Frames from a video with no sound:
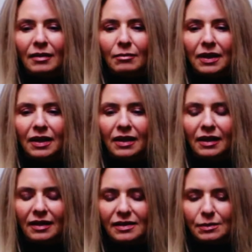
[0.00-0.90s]
Making
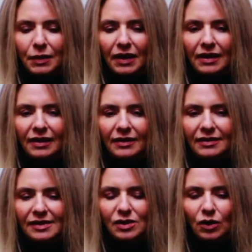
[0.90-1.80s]
our
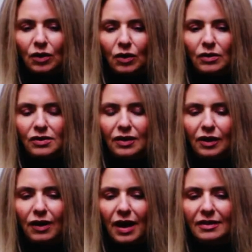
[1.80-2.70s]
spines tall so the
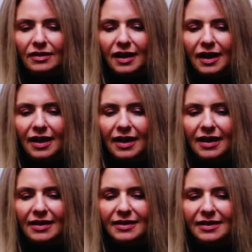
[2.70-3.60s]
crown of the
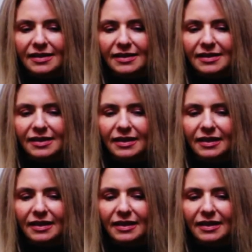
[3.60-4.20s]
head is